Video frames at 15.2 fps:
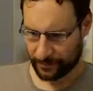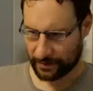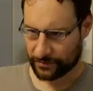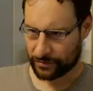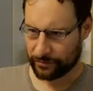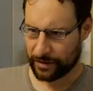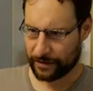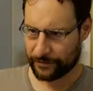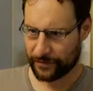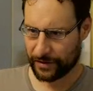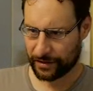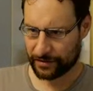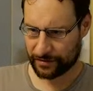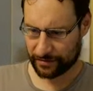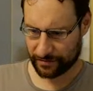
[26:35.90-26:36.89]
So we have
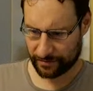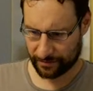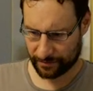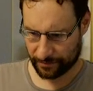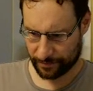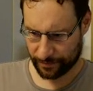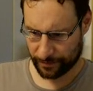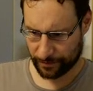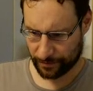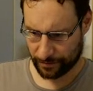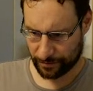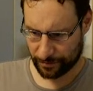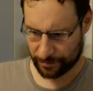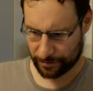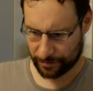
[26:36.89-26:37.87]
that
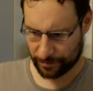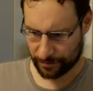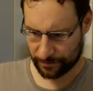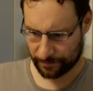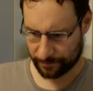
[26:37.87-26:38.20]
per.